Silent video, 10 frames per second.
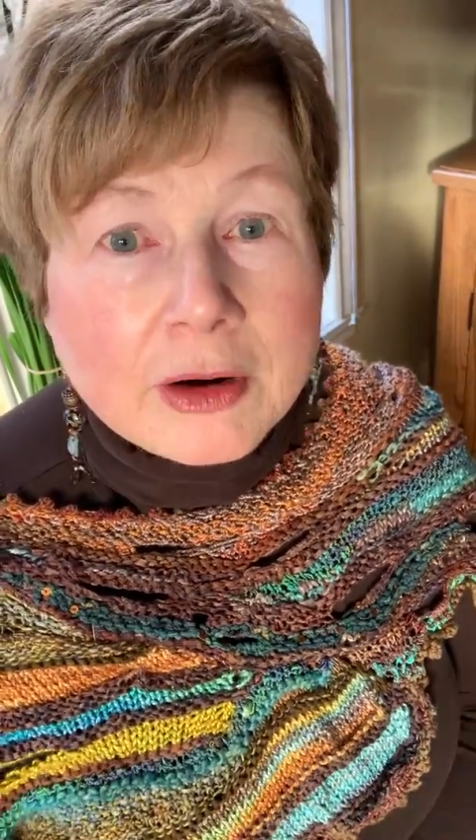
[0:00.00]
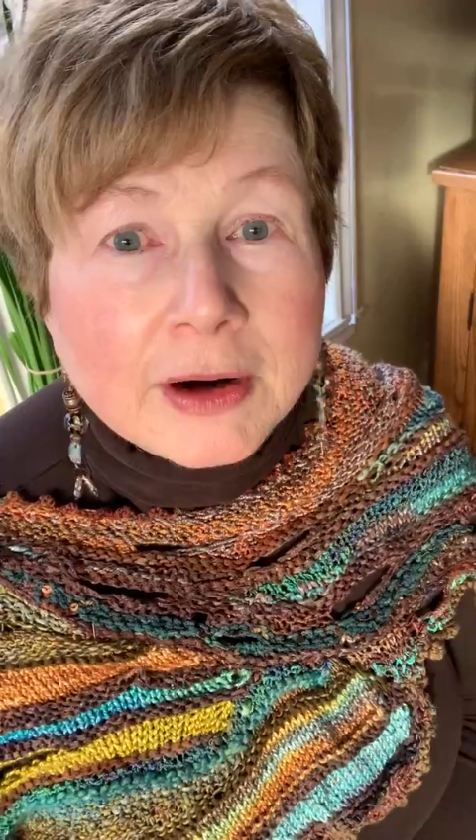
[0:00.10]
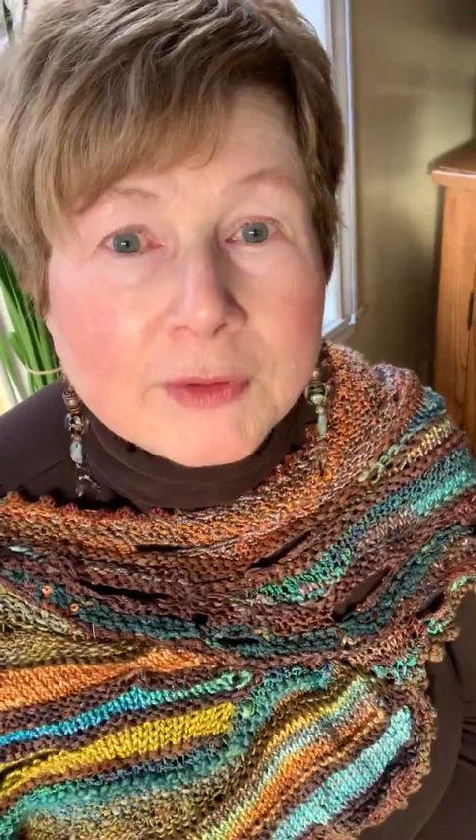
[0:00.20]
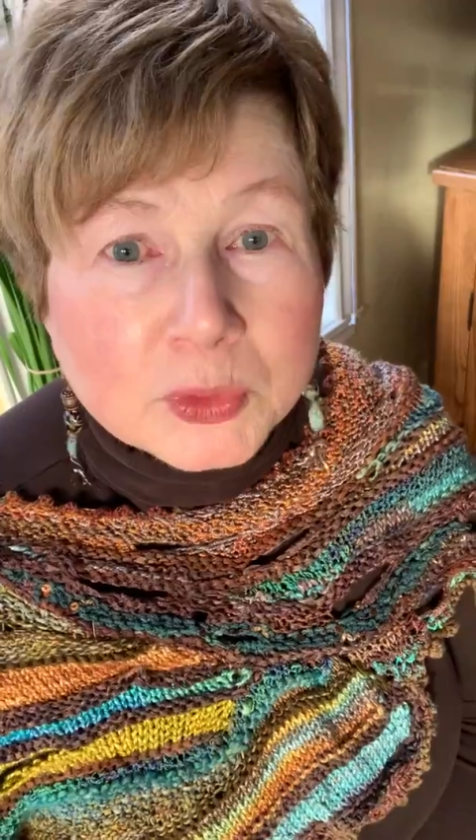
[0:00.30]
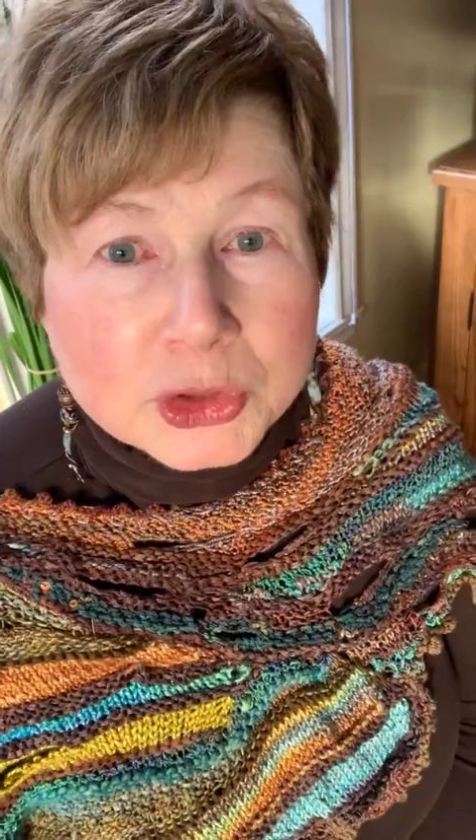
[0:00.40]

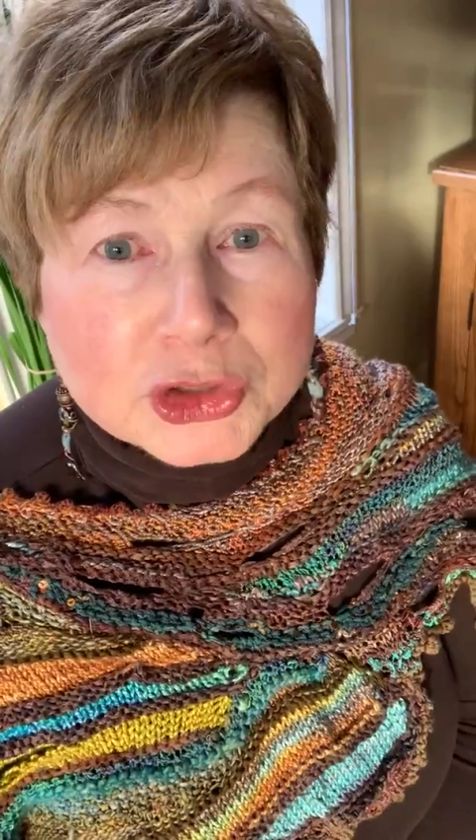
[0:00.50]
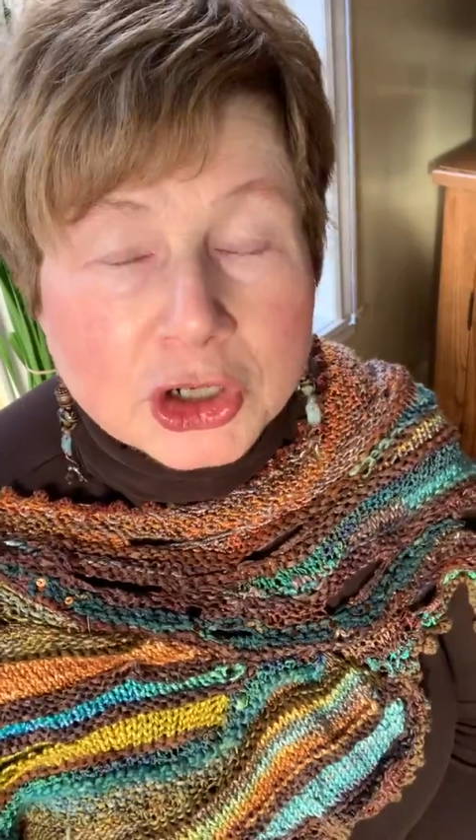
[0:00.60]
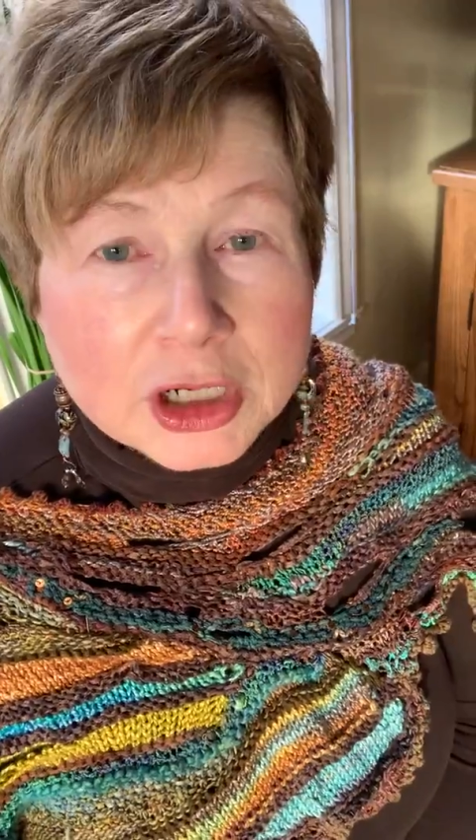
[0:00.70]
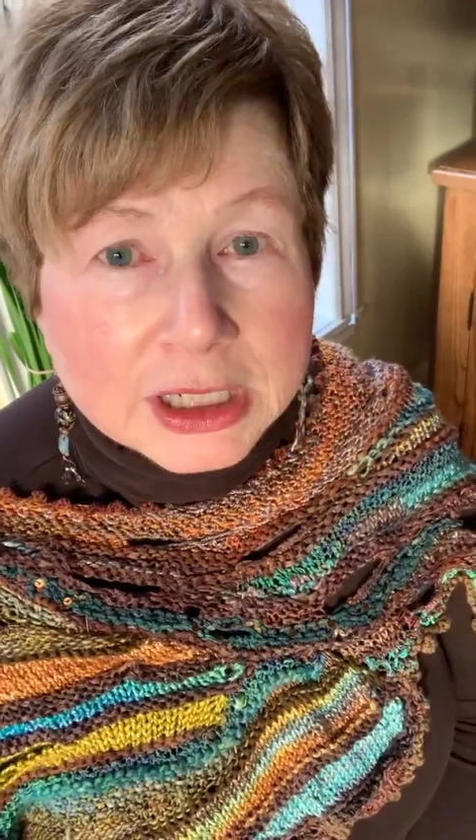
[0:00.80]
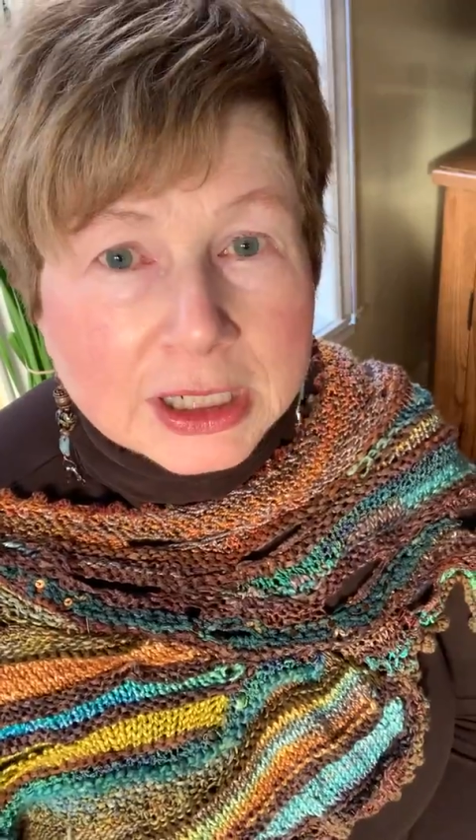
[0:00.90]
however, we're
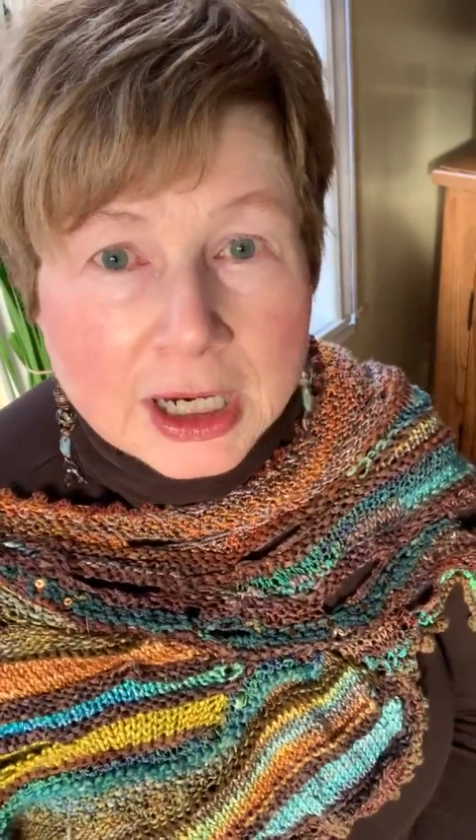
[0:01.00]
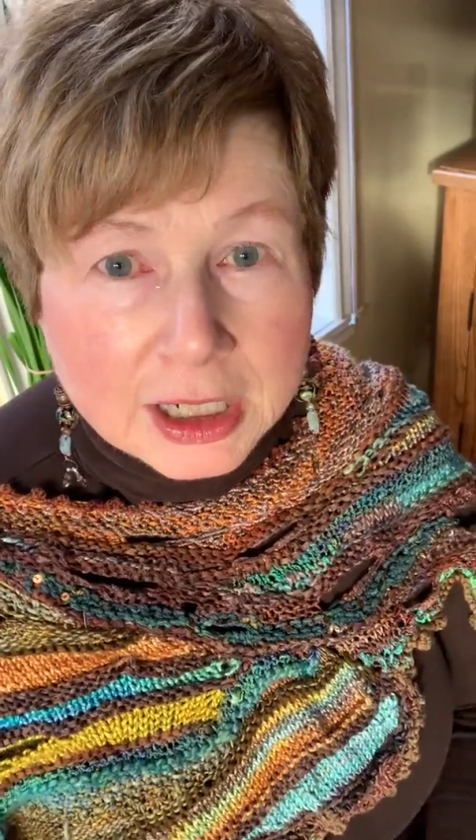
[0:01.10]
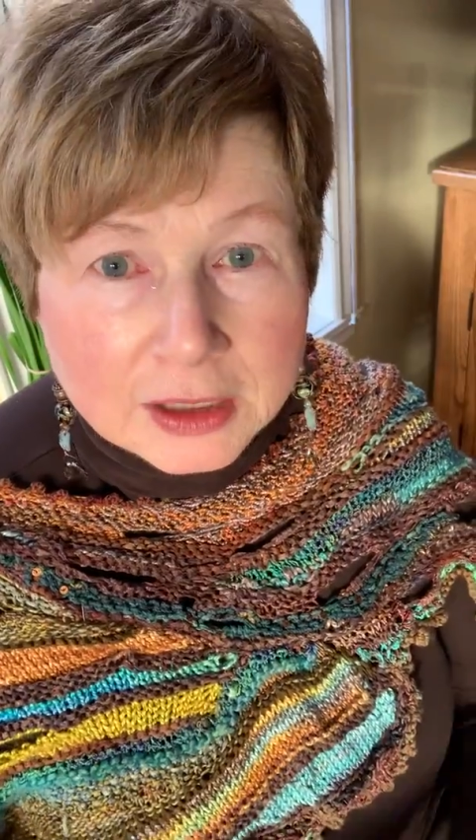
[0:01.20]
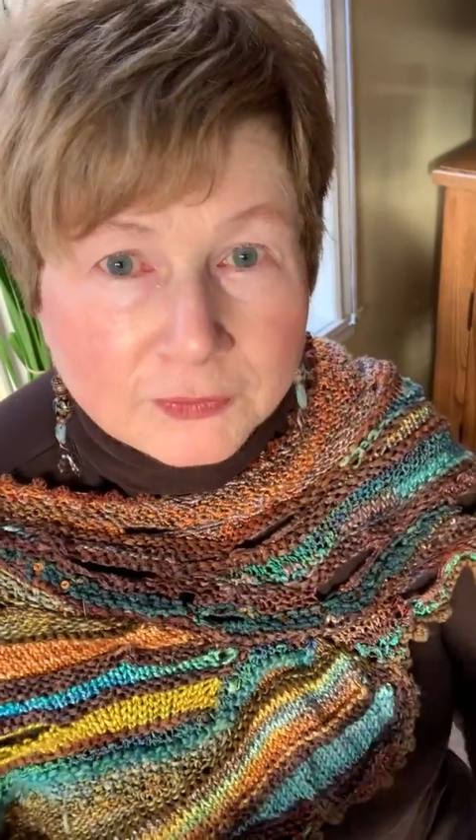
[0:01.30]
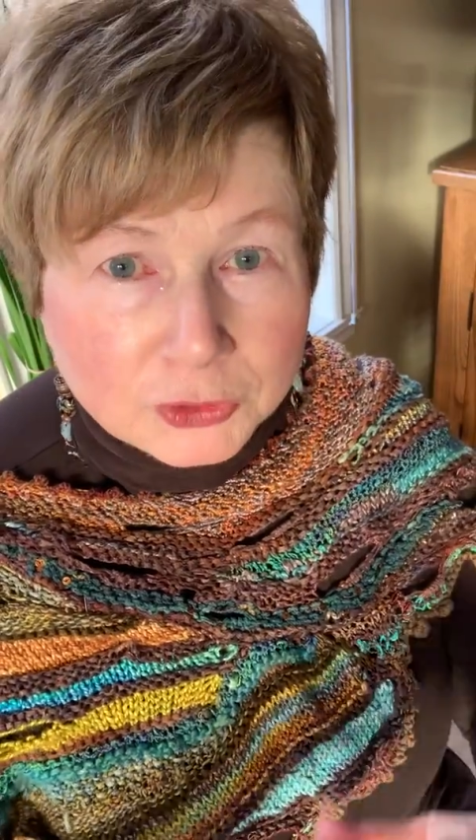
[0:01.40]
starting
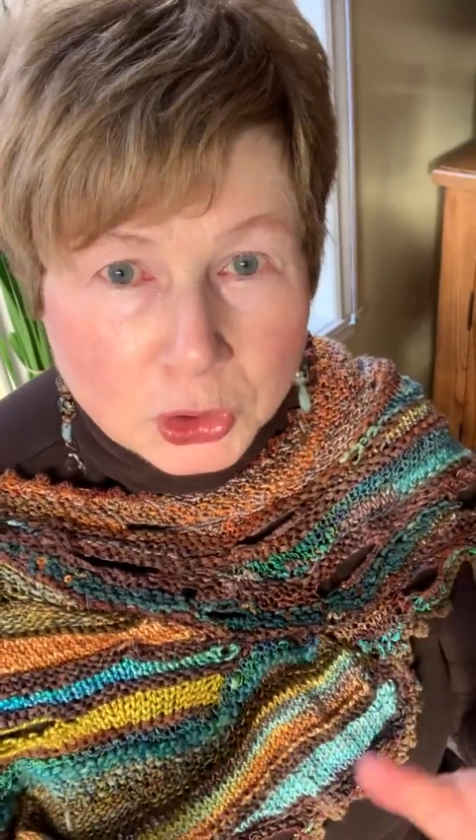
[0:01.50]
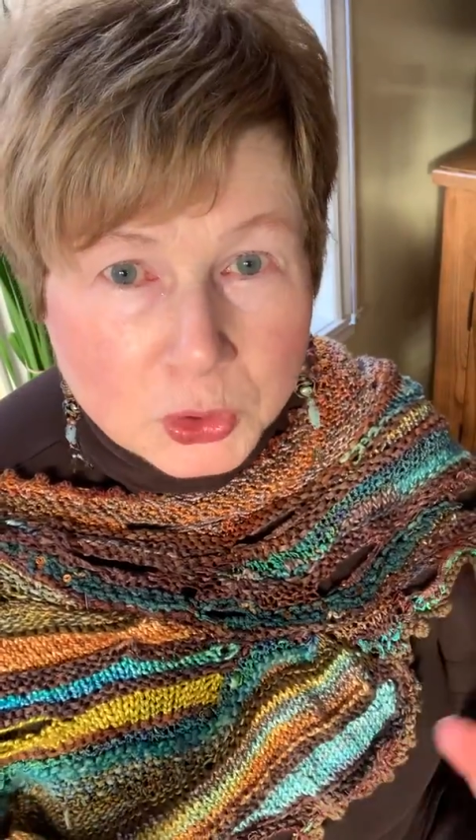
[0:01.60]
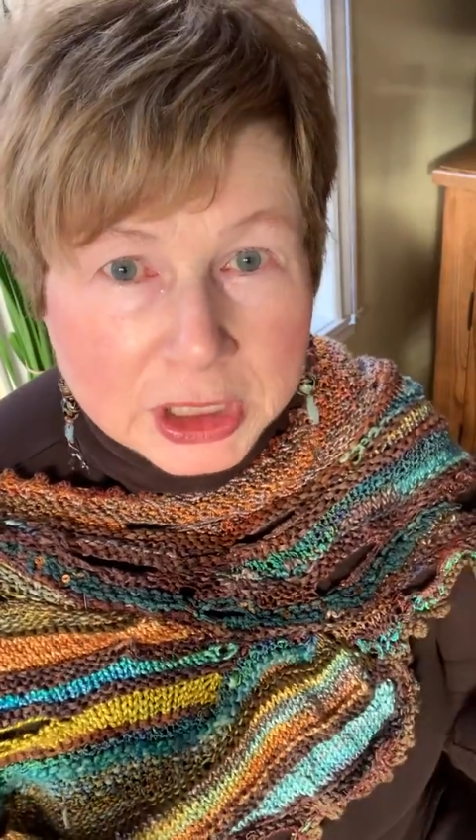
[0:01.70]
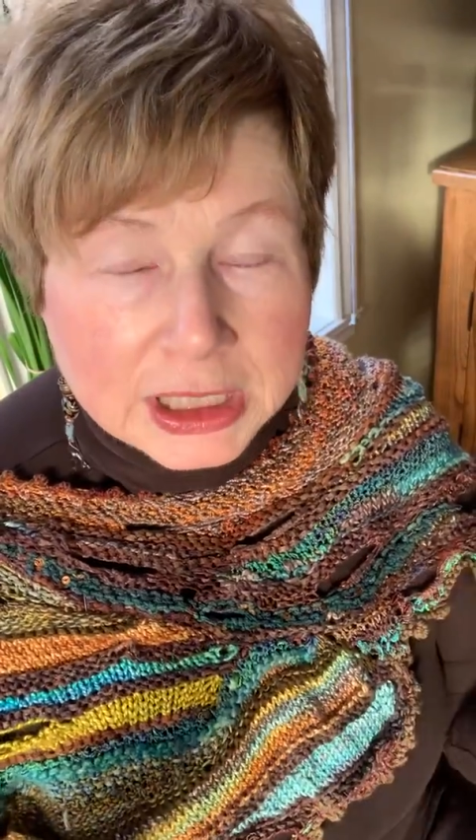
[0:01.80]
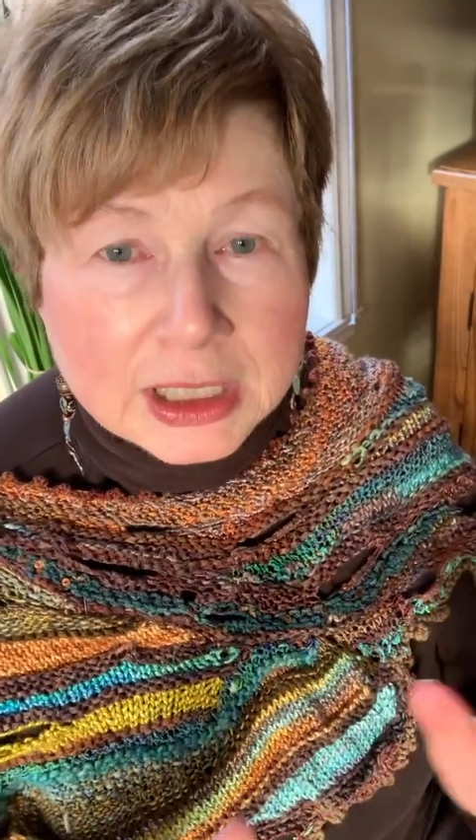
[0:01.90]
kind of
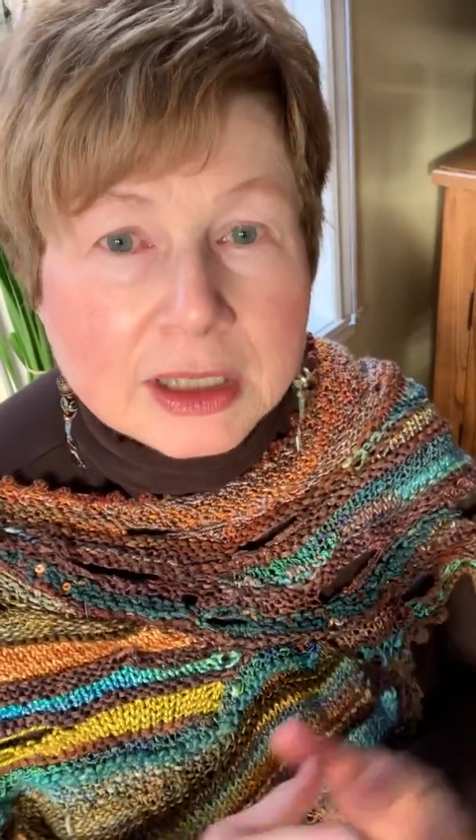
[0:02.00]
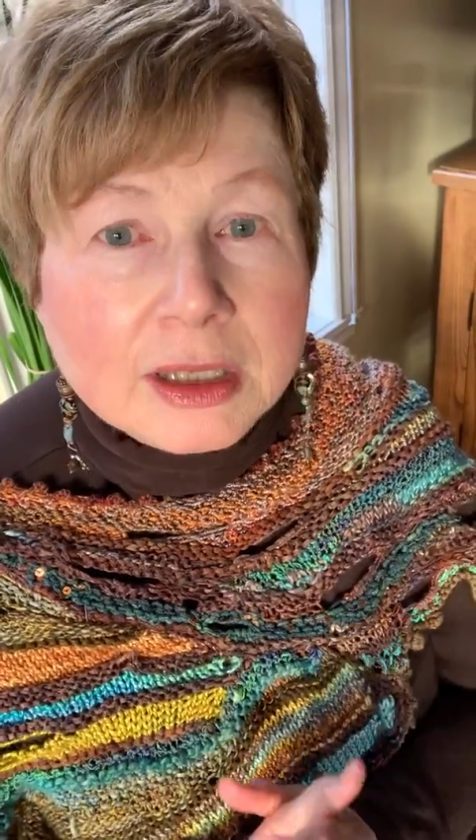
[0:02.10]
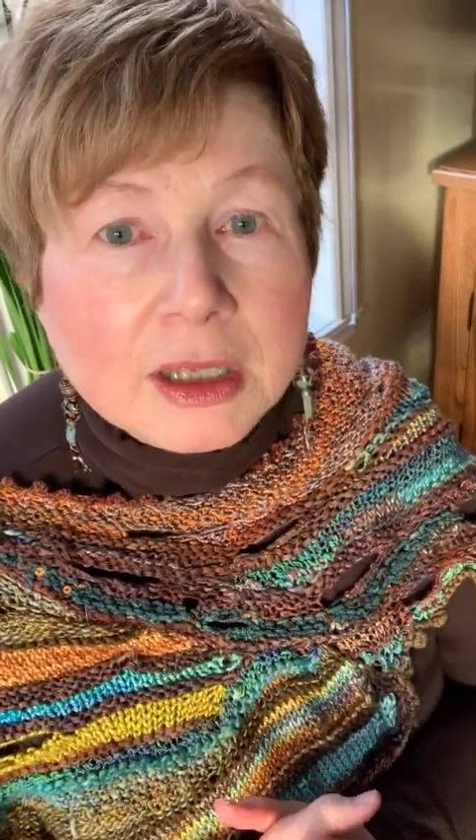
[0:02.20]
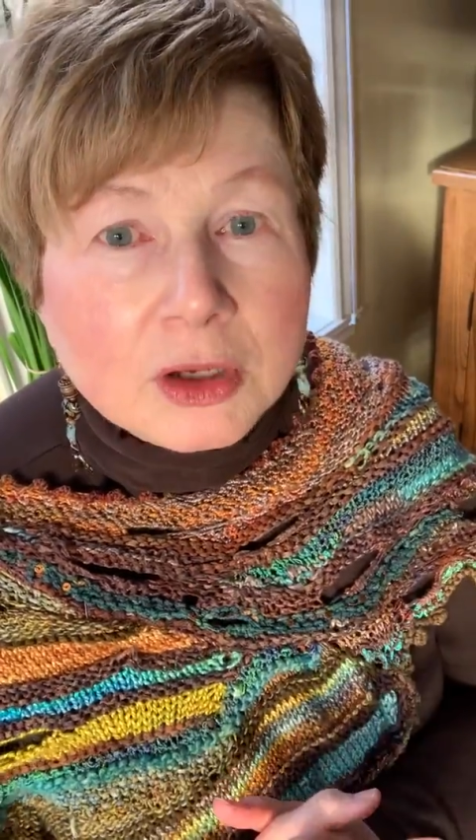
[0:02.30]
low-key,